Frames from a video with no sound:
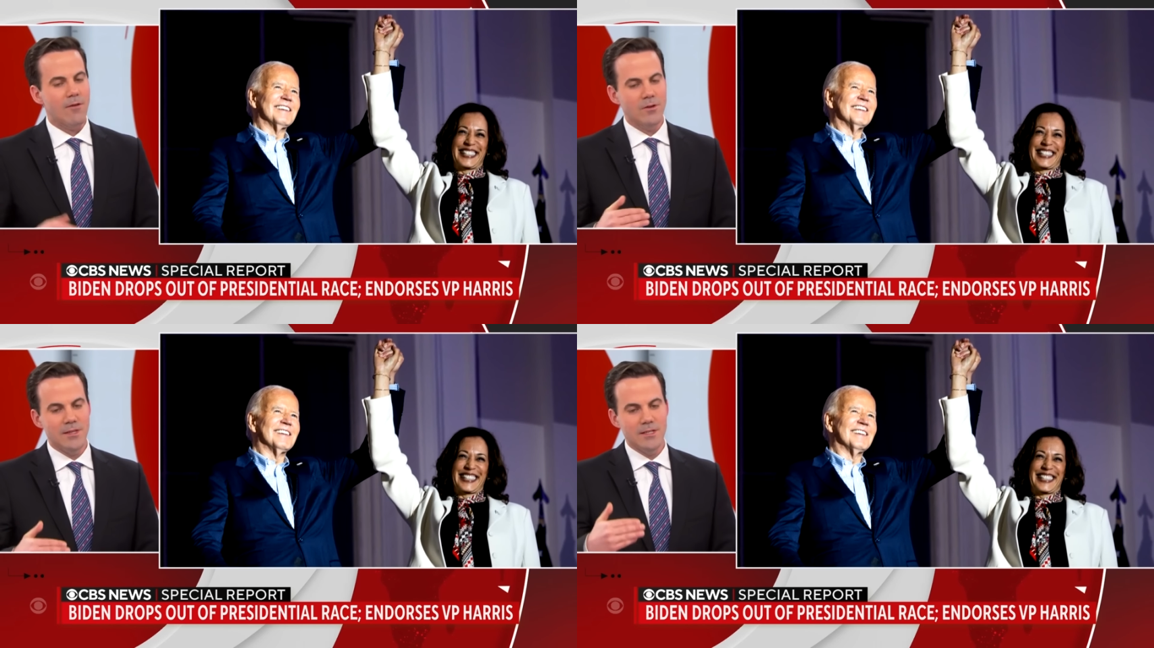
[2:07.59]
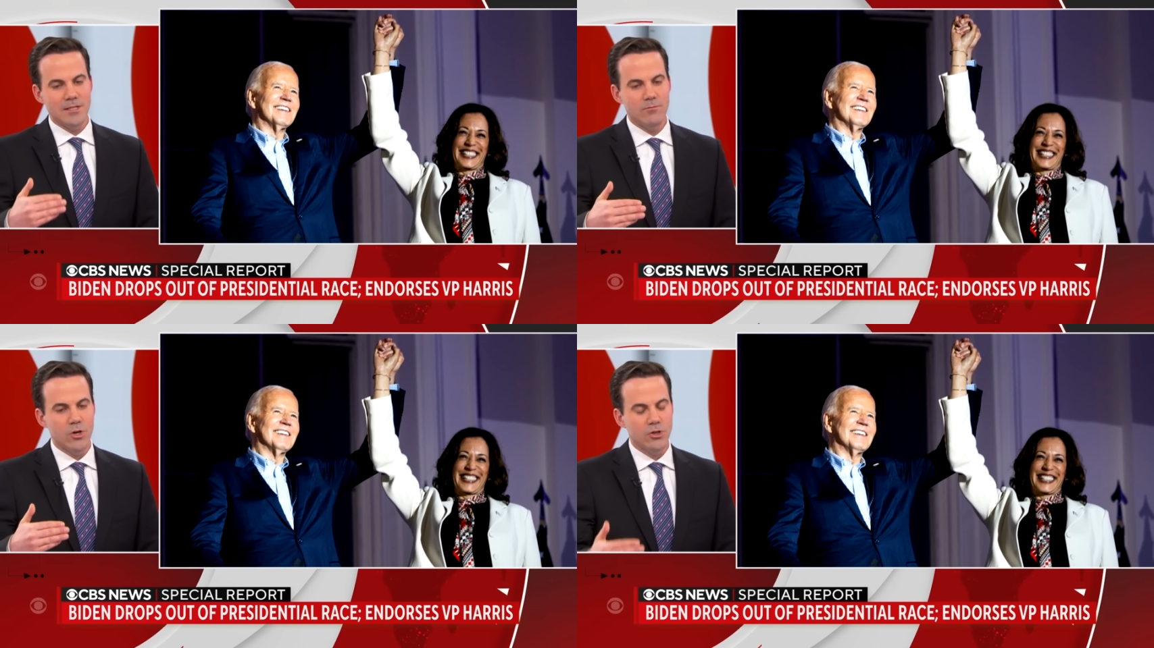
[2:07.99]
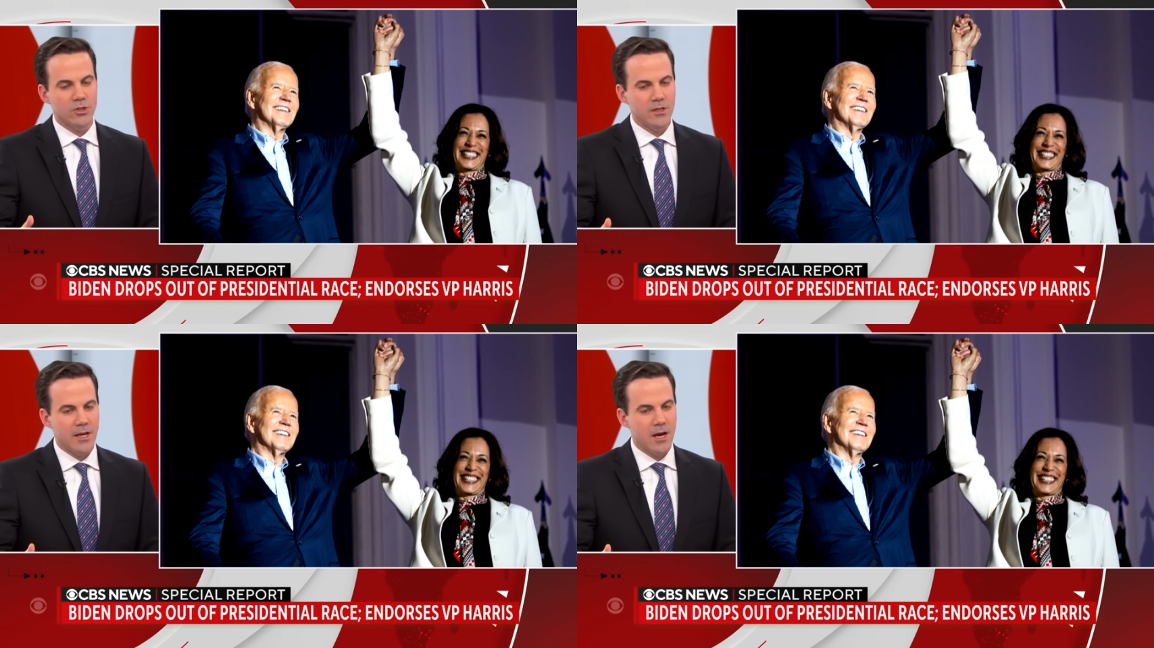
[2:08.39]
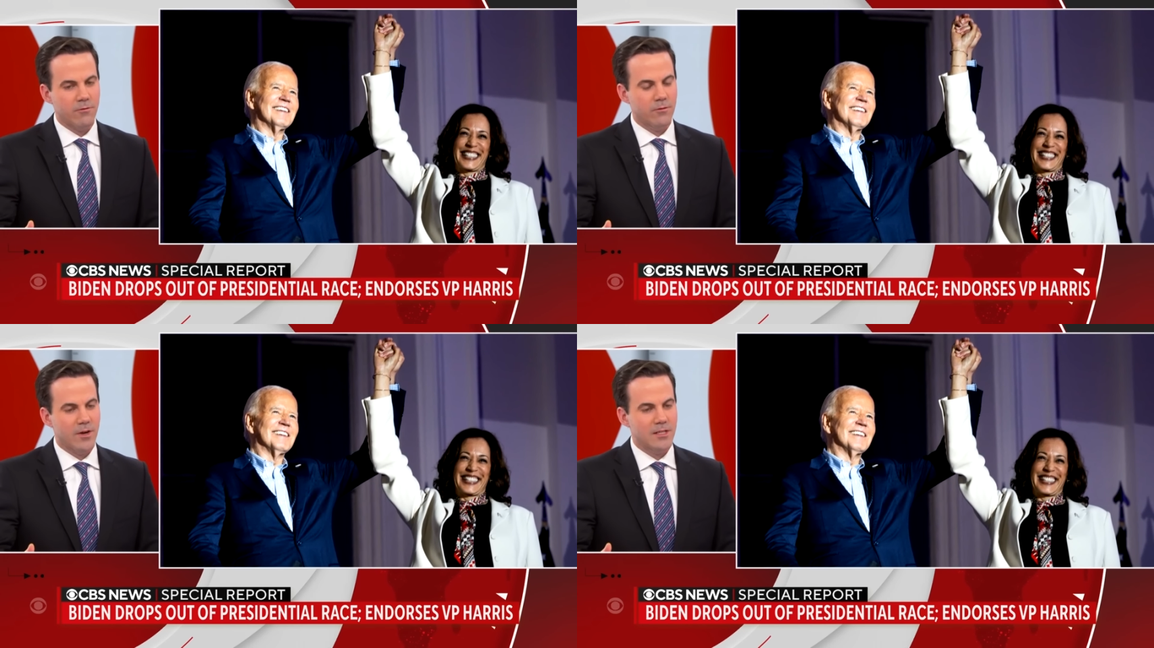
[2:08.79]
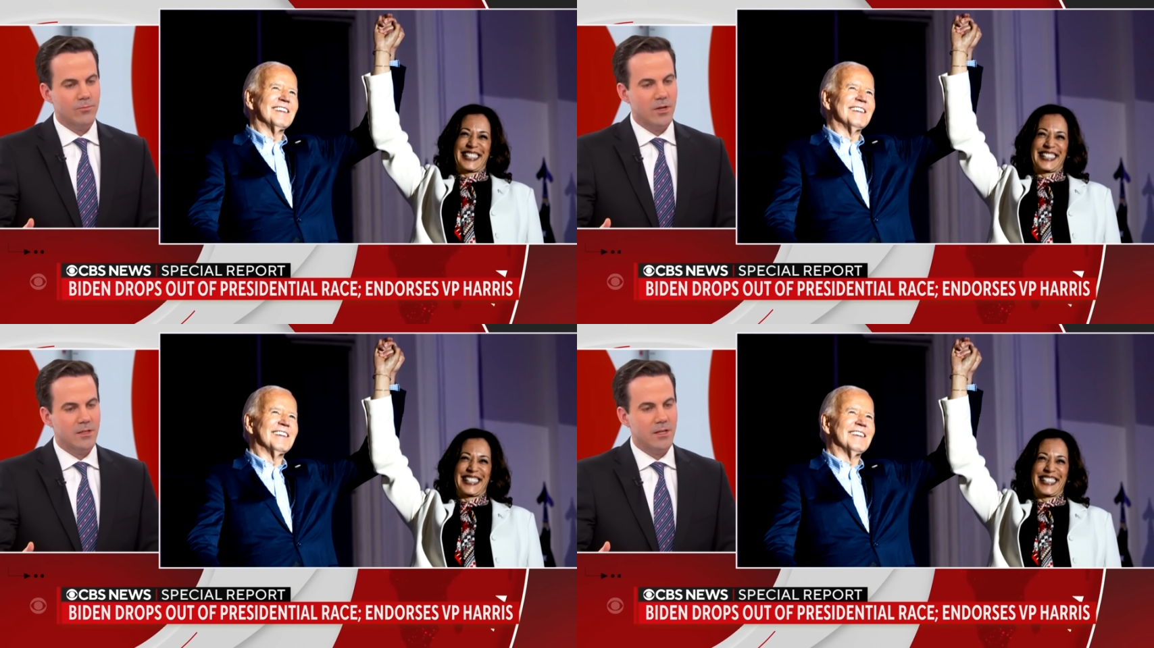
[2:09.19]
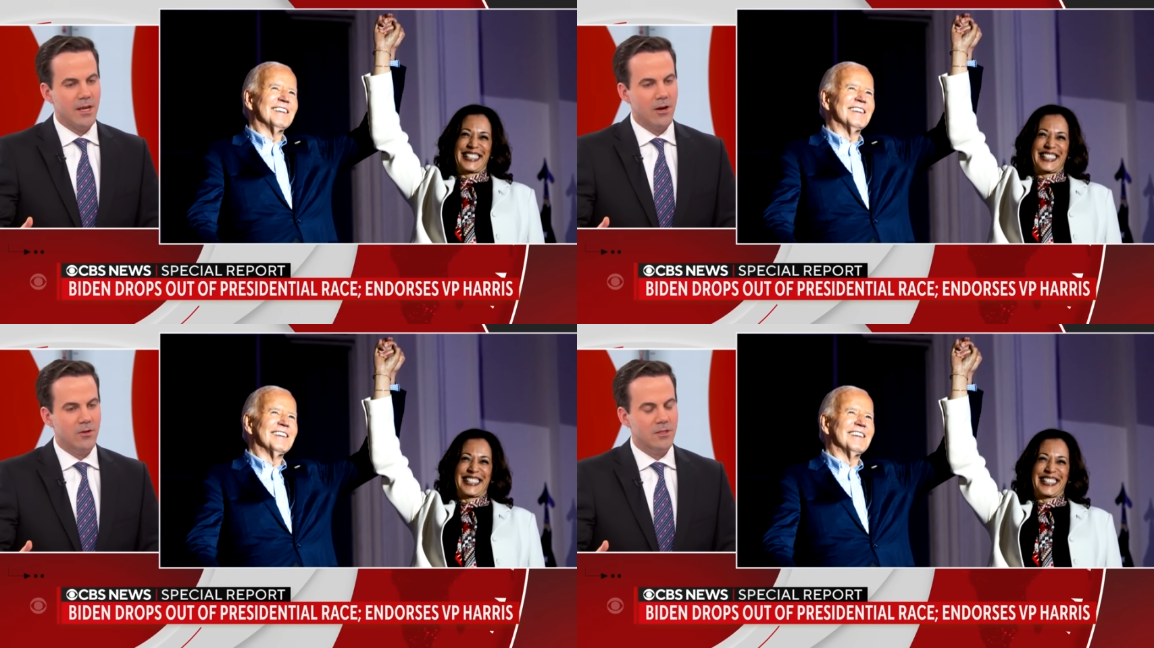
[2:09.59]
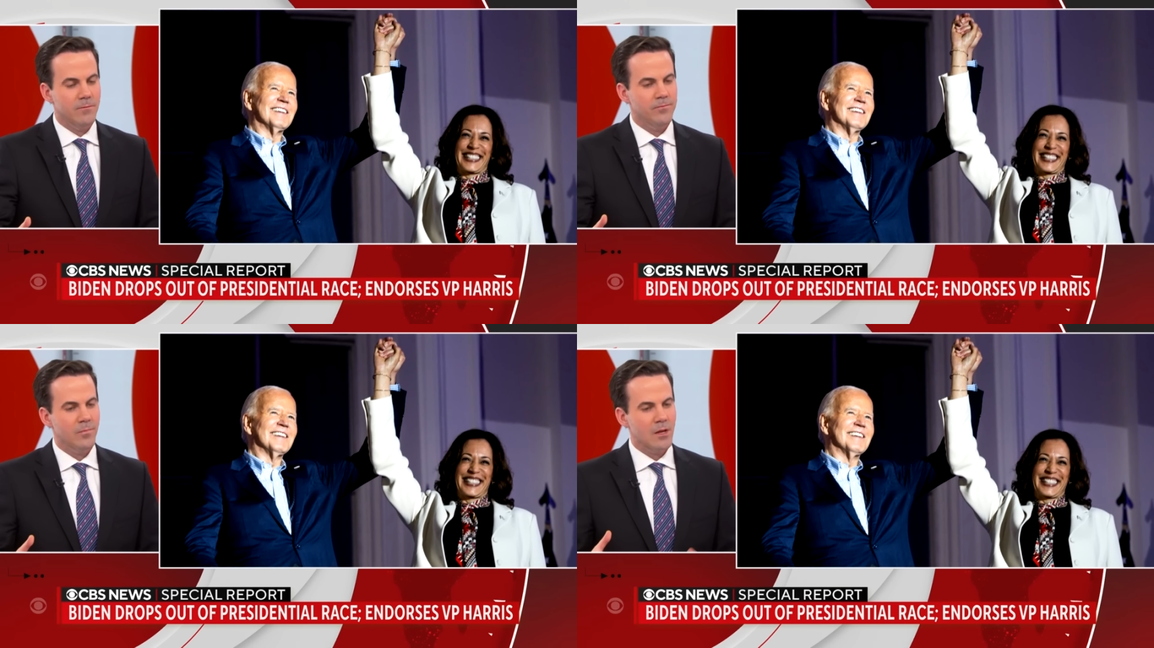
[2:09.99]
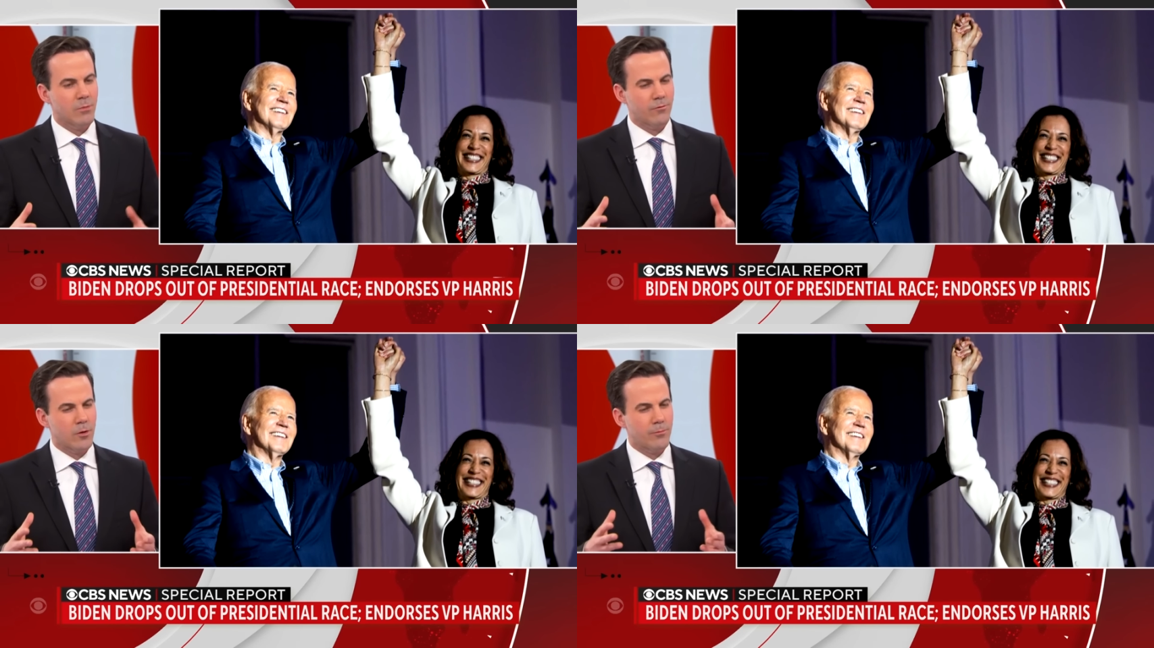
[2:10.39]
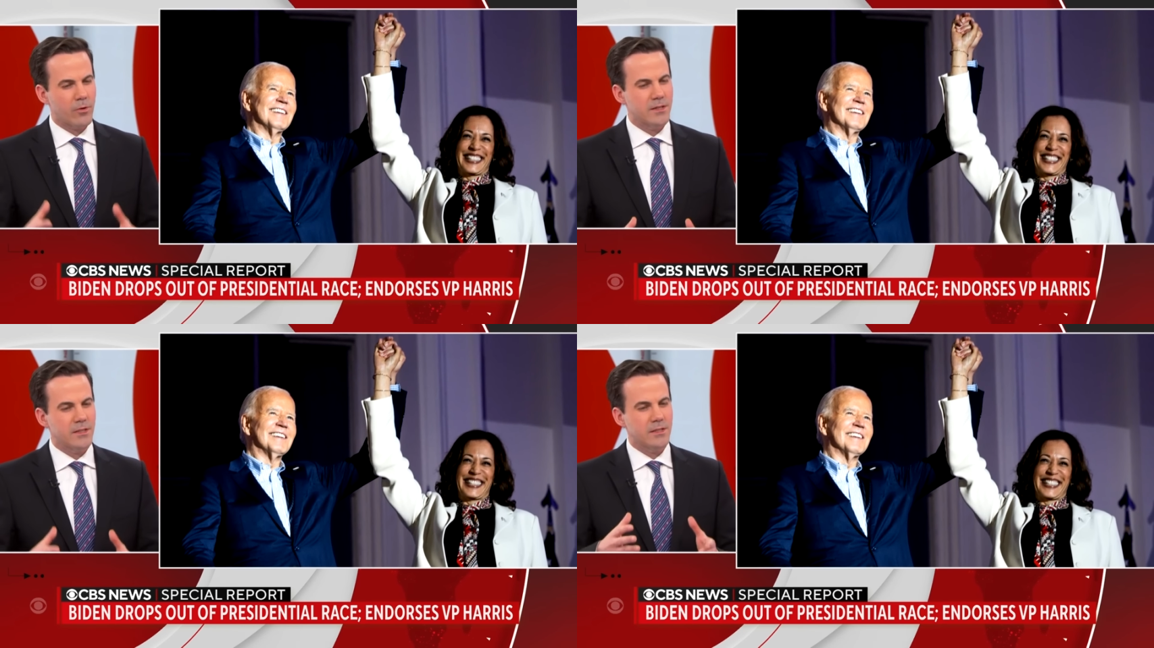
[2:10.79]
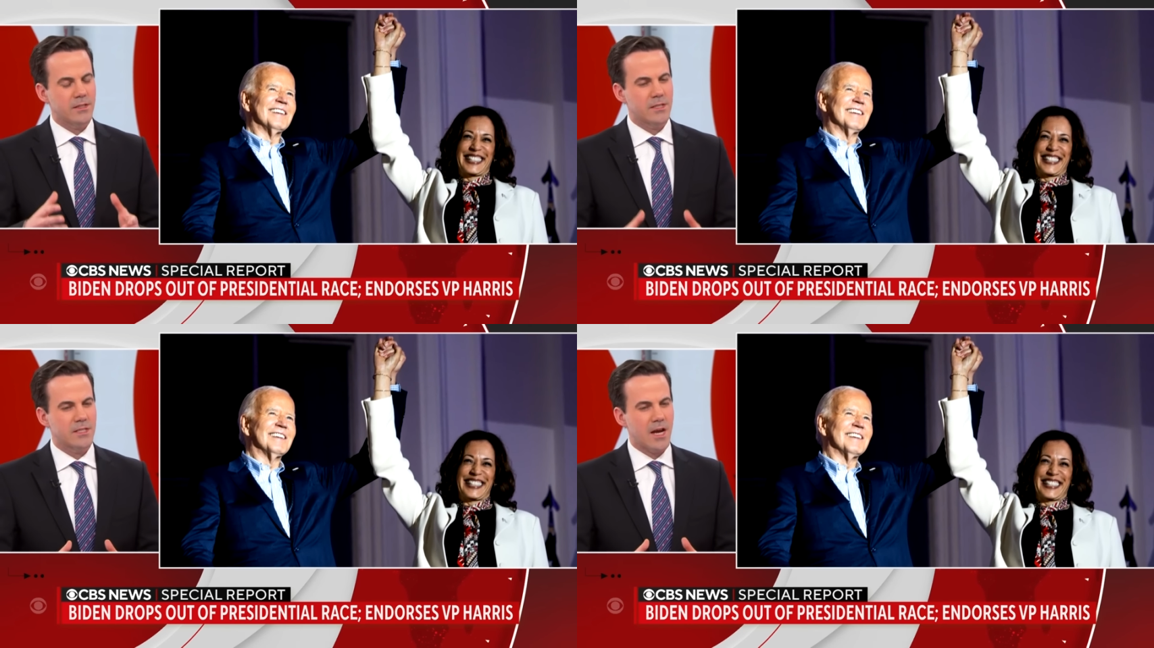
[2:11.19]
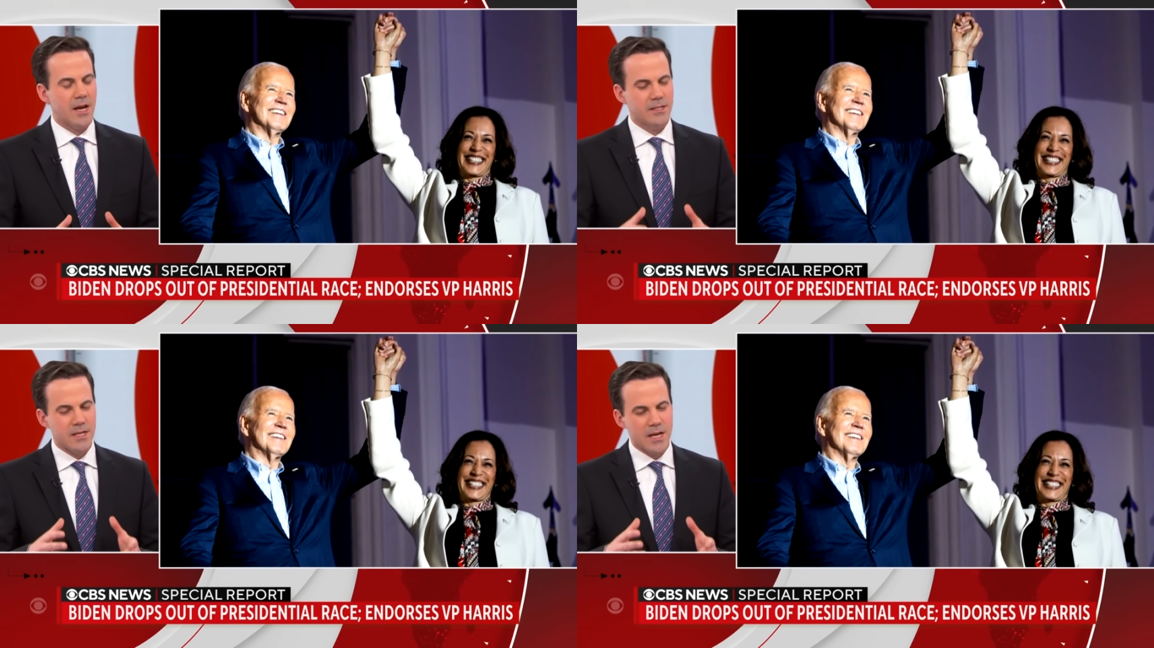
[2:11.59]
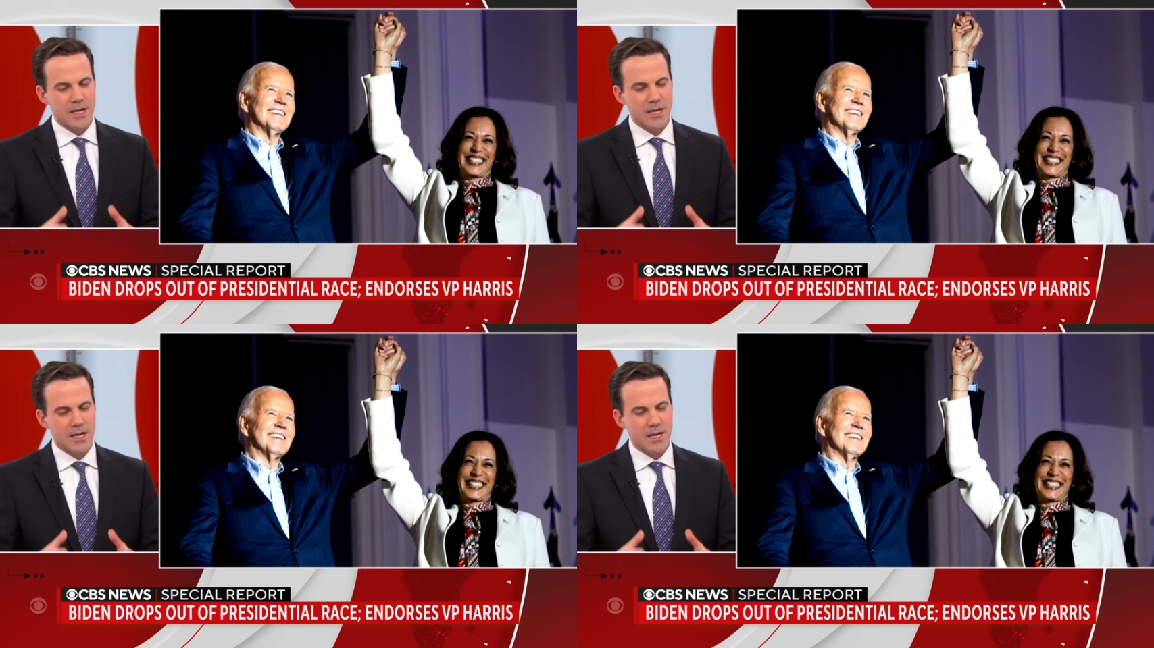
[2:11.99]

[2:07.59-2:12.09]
Speaker 1: Everything is in motion now for Vice President Harris. But for a president to decide to